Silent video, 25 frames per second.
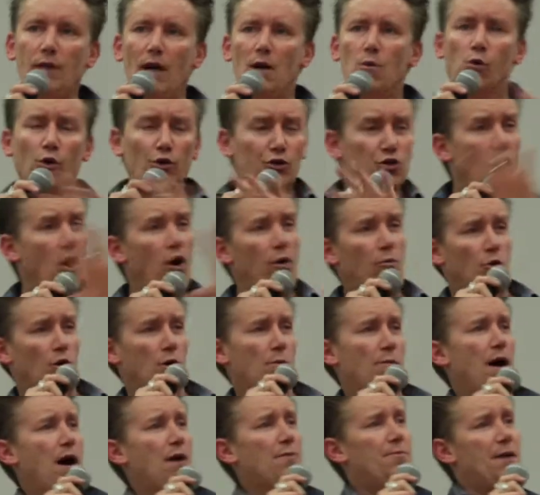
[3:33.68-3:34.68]
And we'll talk
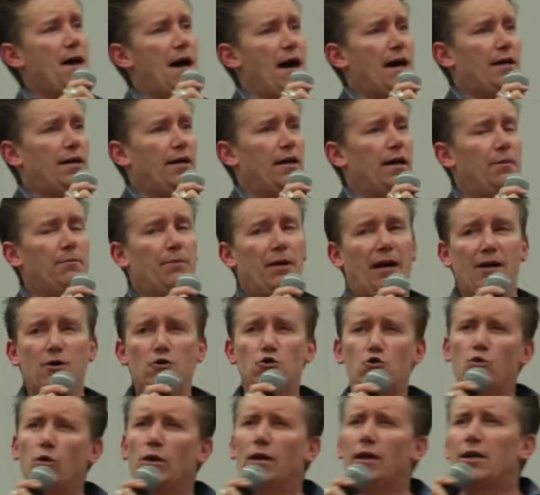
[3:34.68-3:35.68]
more about that, but I
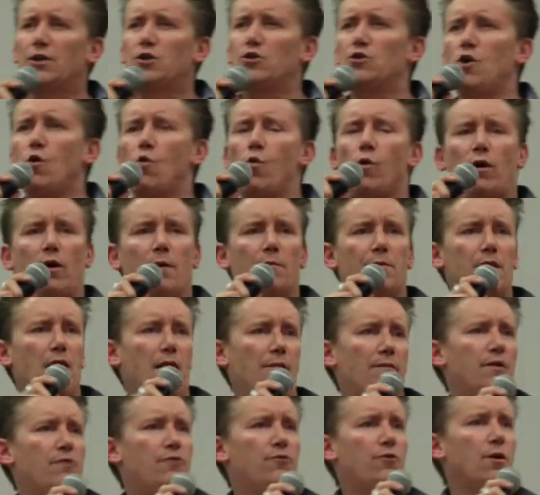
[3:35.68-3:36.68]
just want to let you know where I'm
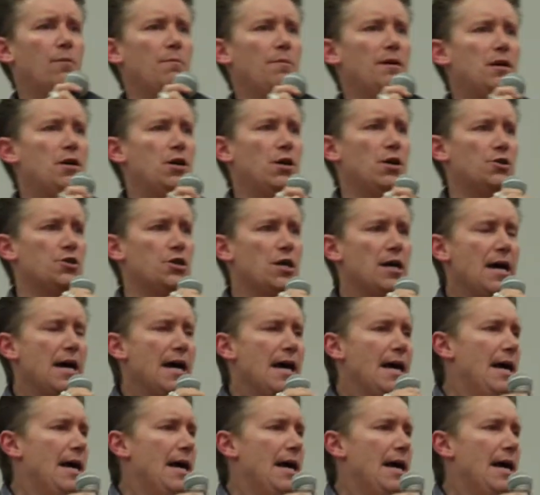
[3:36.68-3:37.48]
coming from because